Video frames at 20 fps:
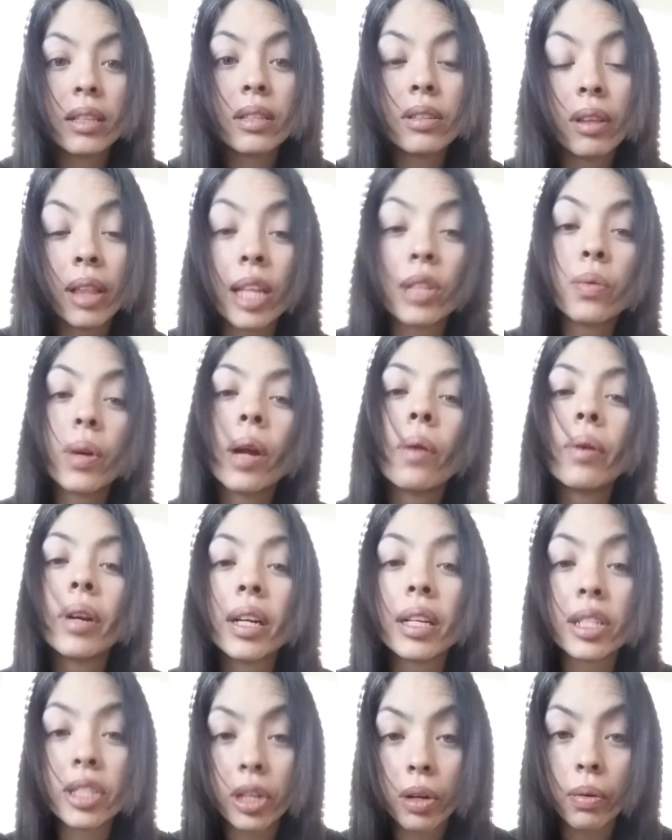So that's what I
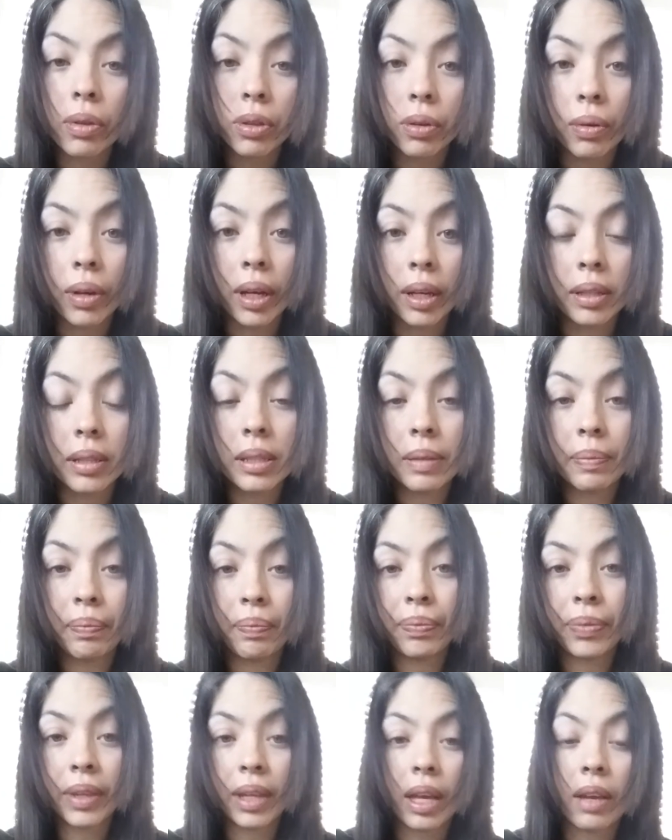wanted to share with you guys.
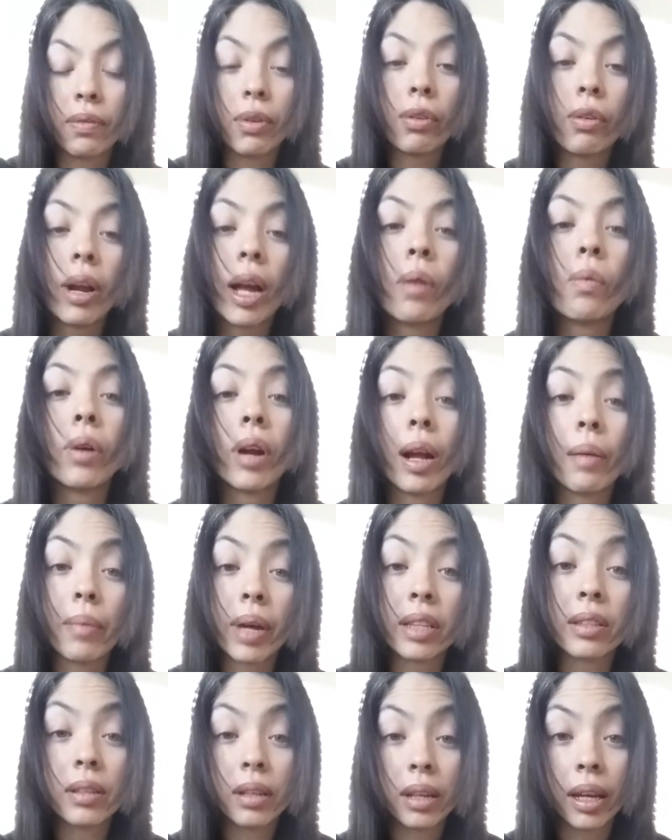If you're at where I'm
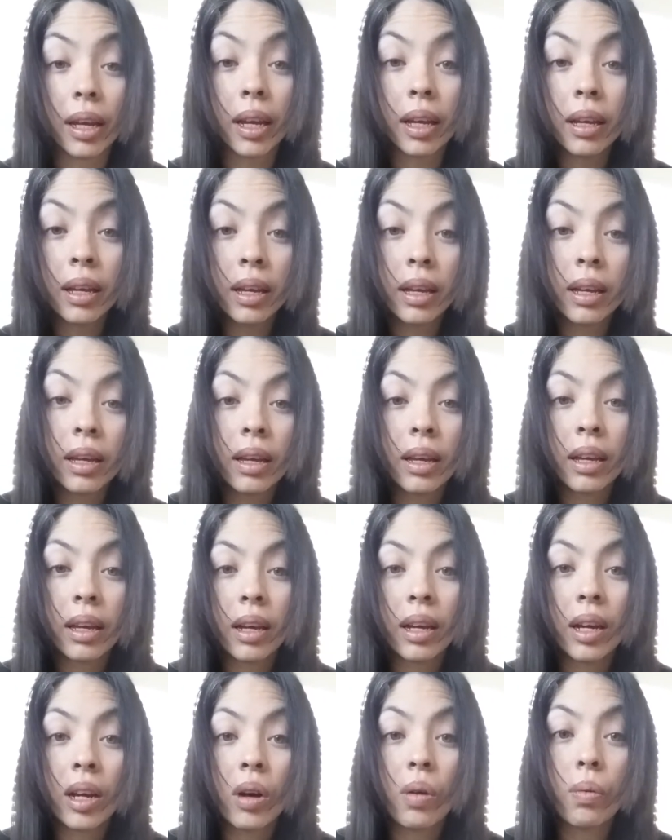at today,
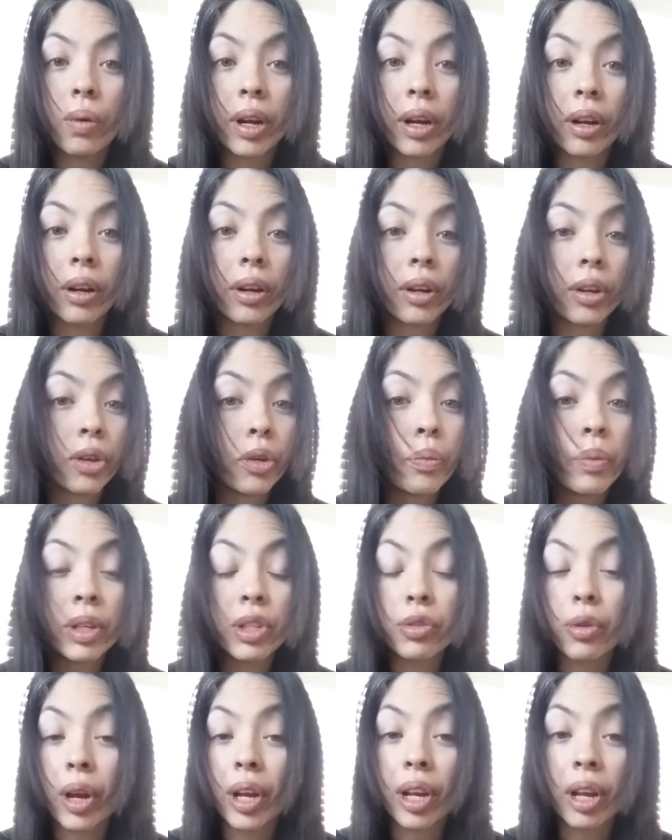where you've
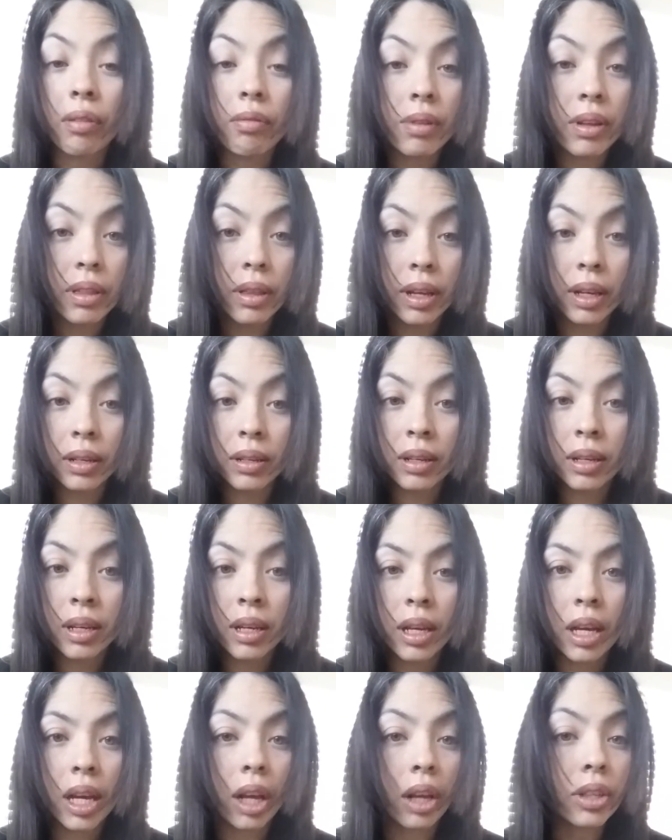been trying everything
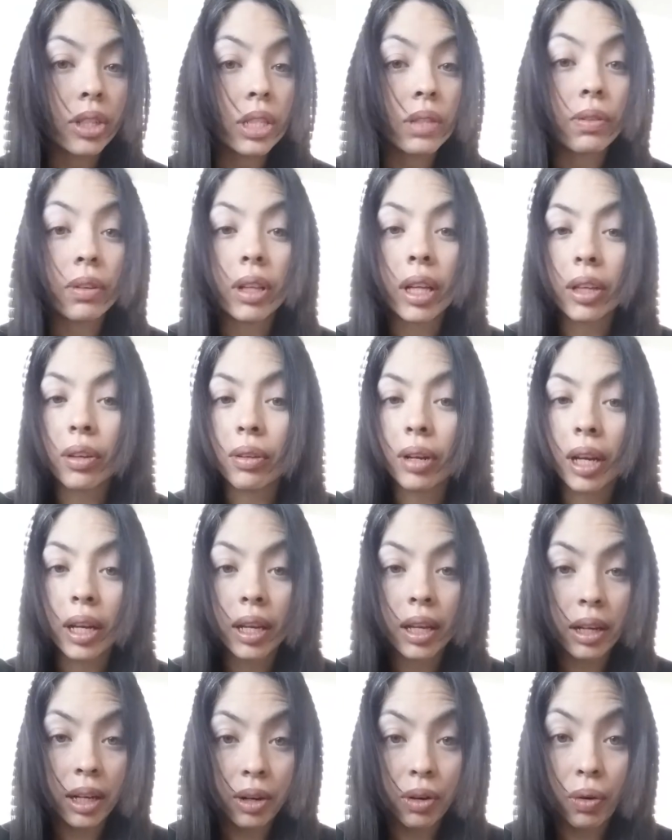and you just feel like you're
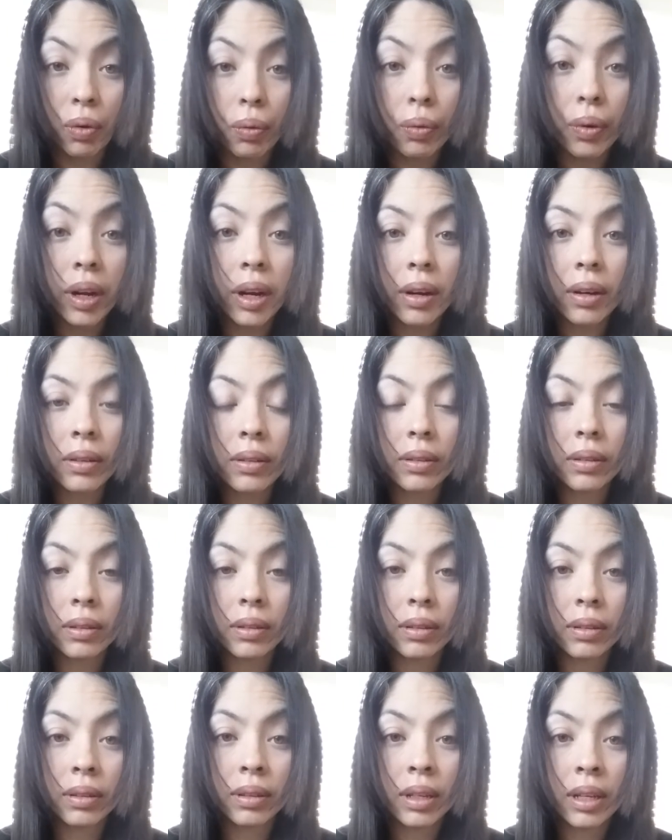not getting nowhere,
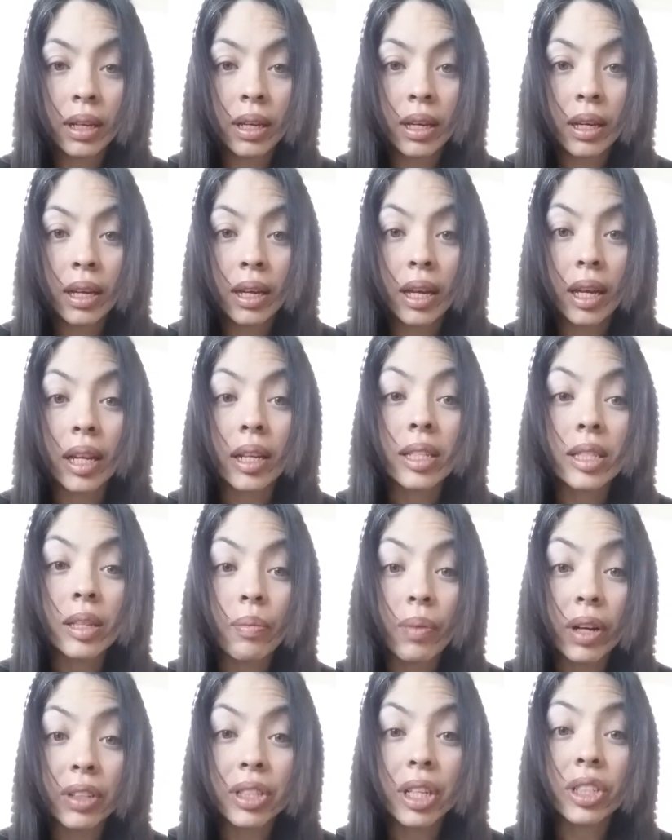and it's
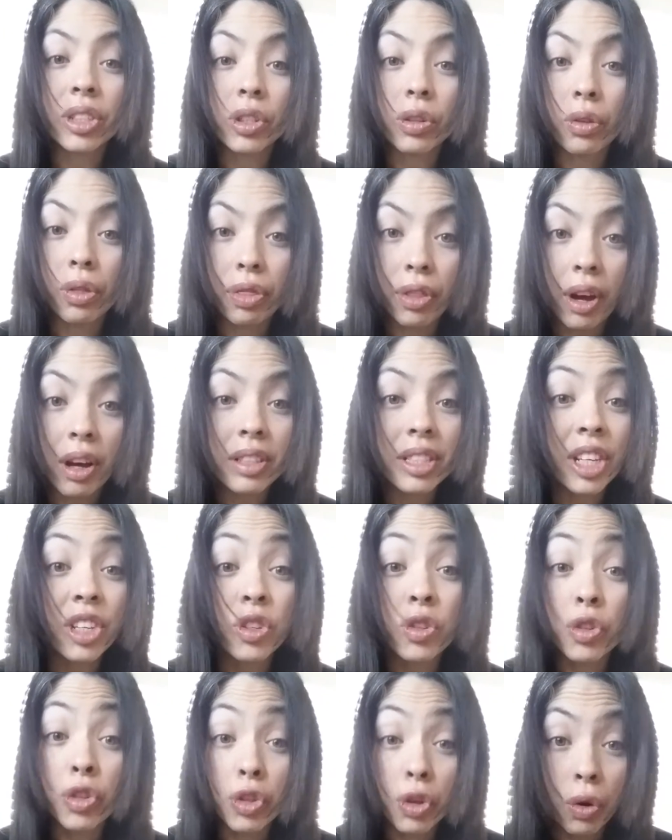about changing your thoughts,
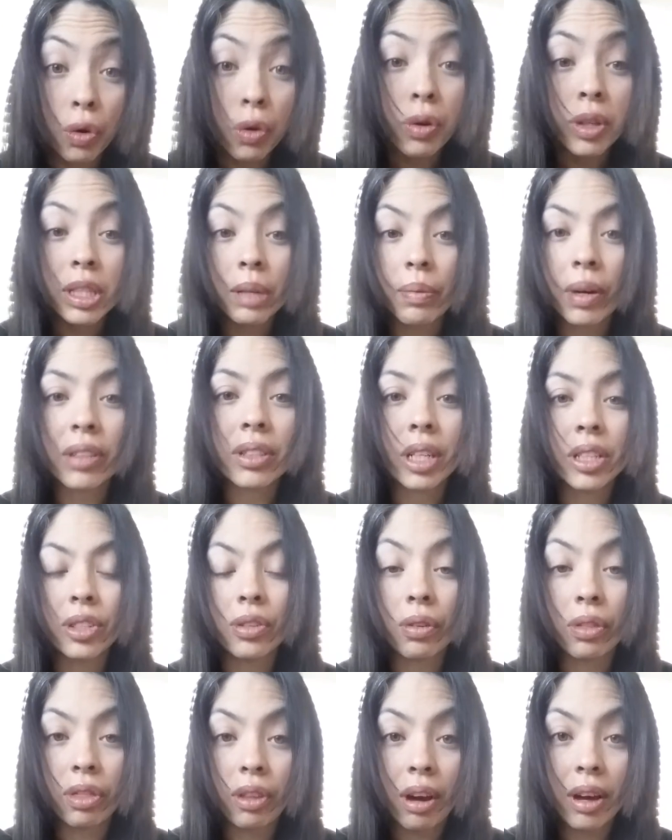and you know it's about
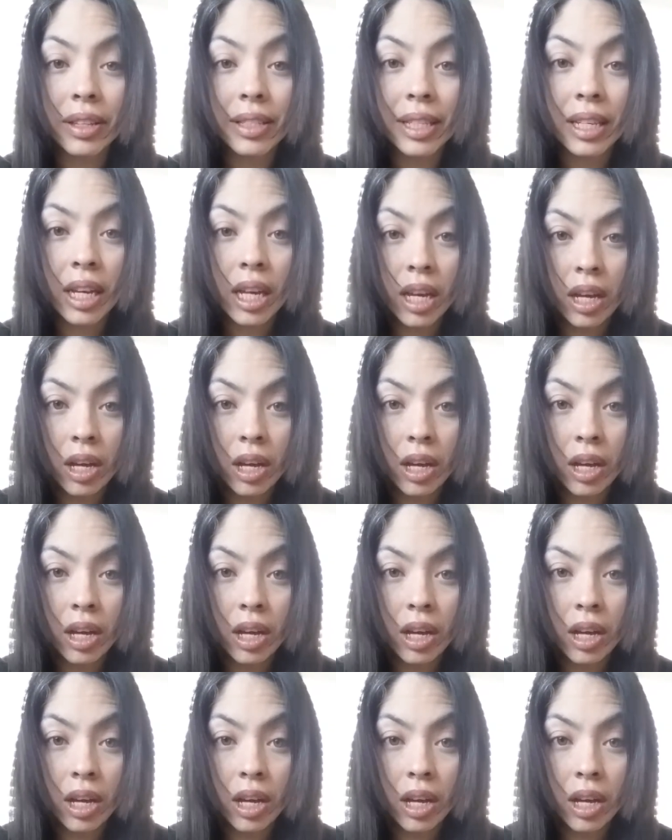changing your thoughts,